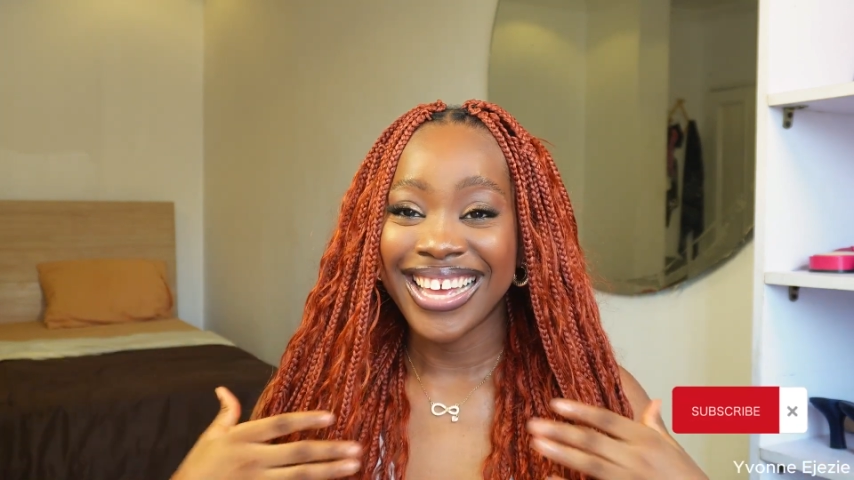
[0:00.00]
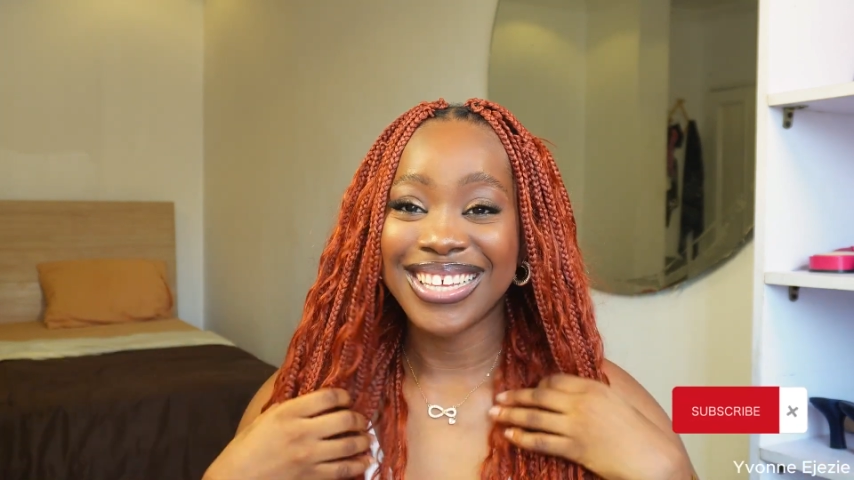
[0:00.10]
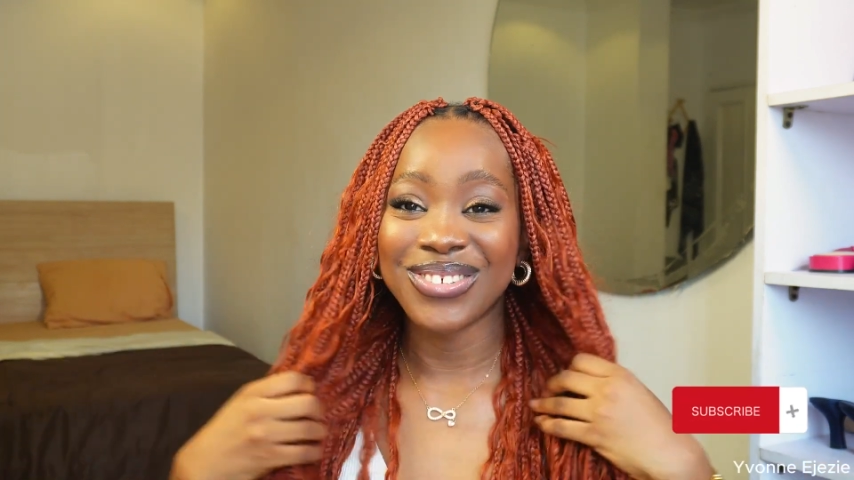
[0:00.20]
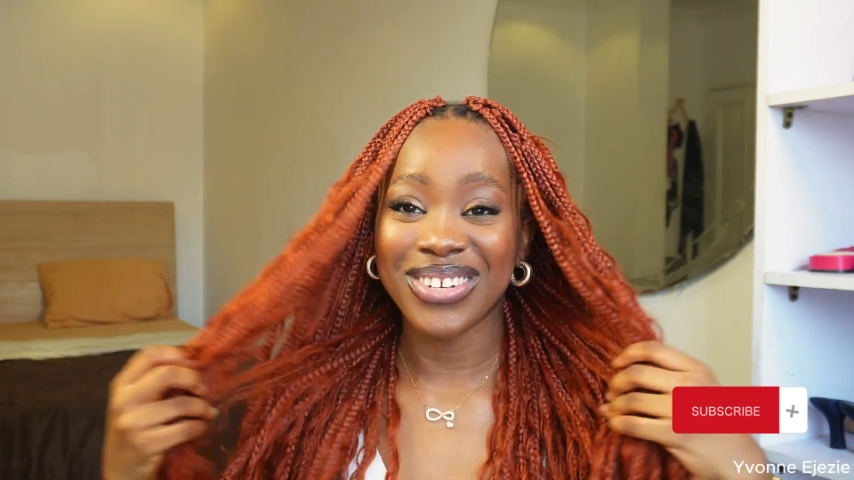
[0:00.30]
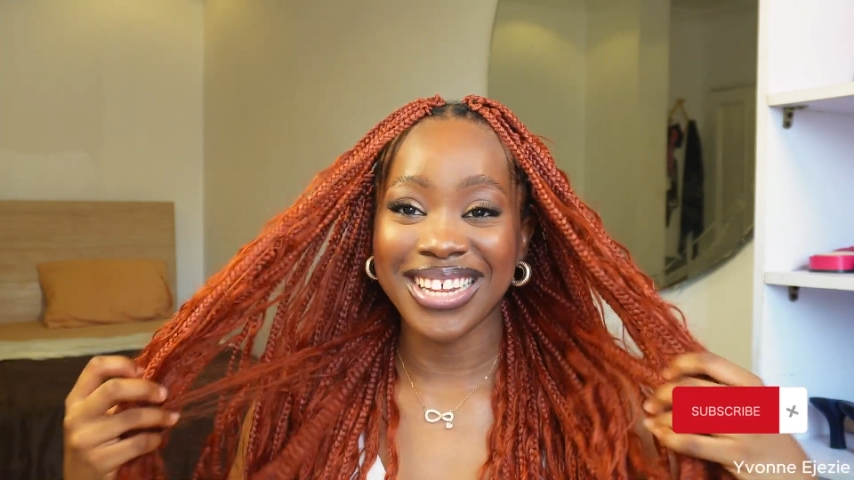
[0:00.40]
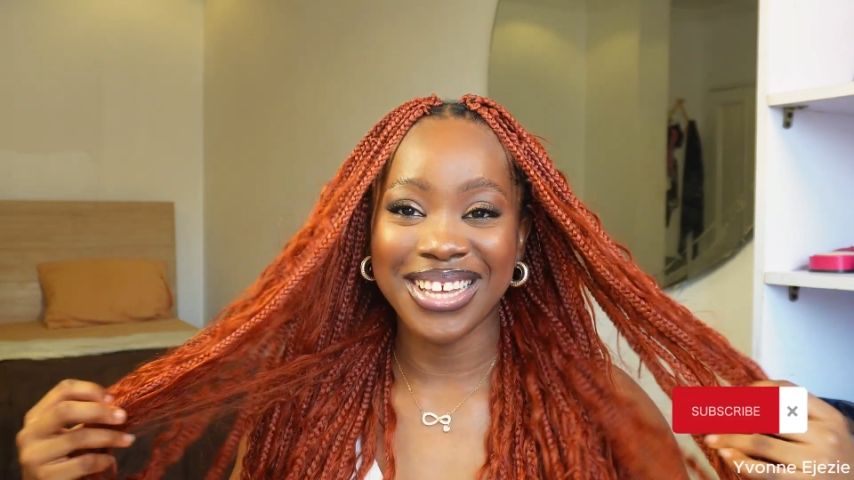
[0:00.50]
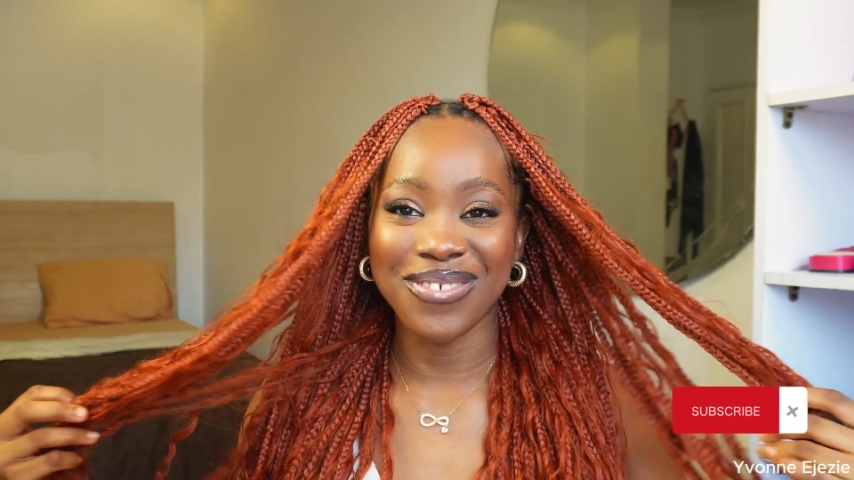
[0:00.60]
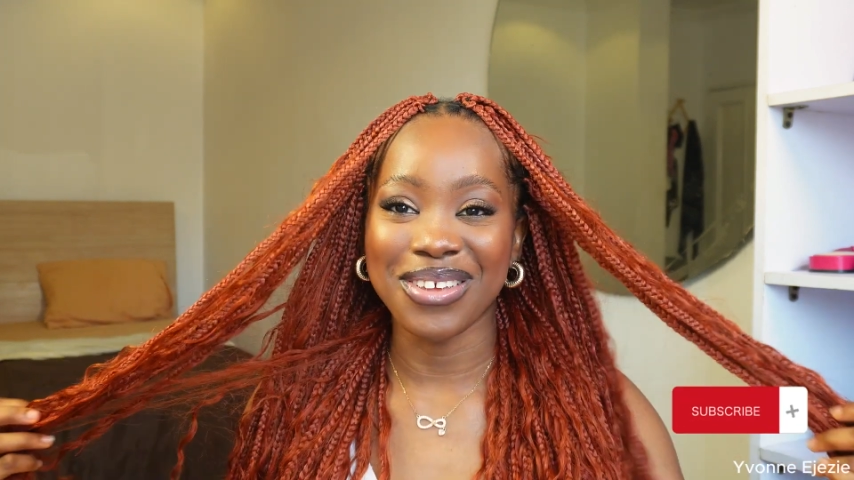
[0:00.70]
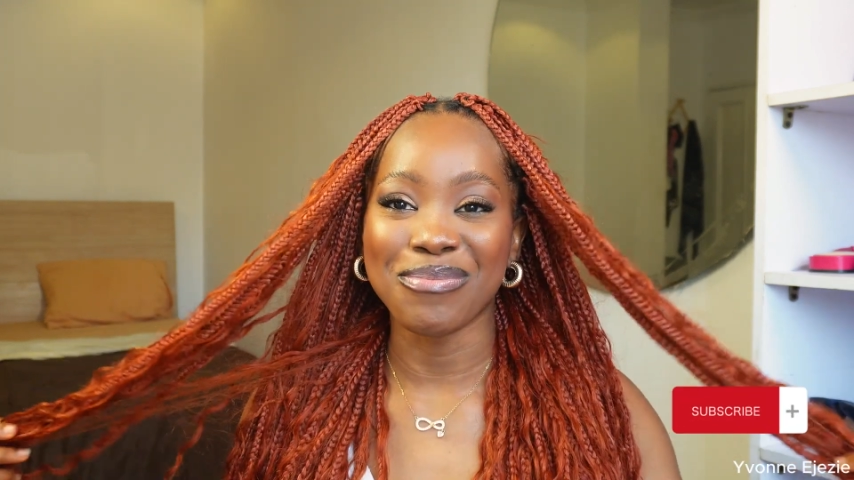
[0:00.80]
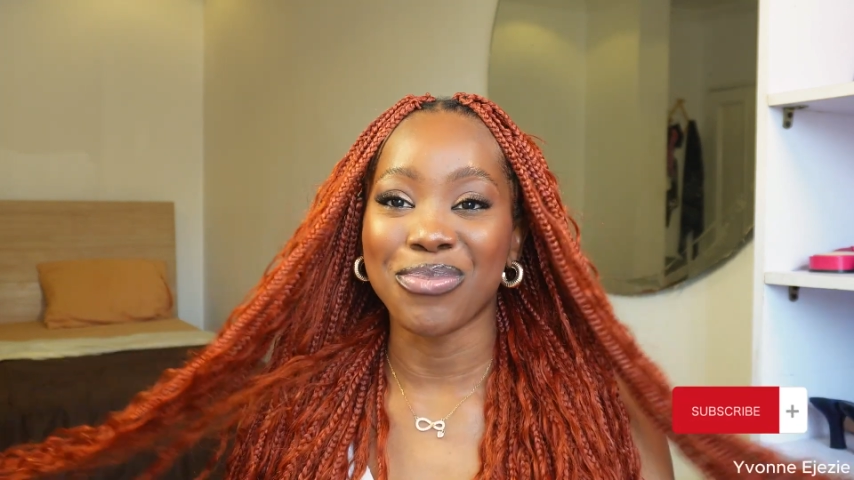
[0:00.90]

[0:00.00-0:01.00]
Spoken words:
It's really giving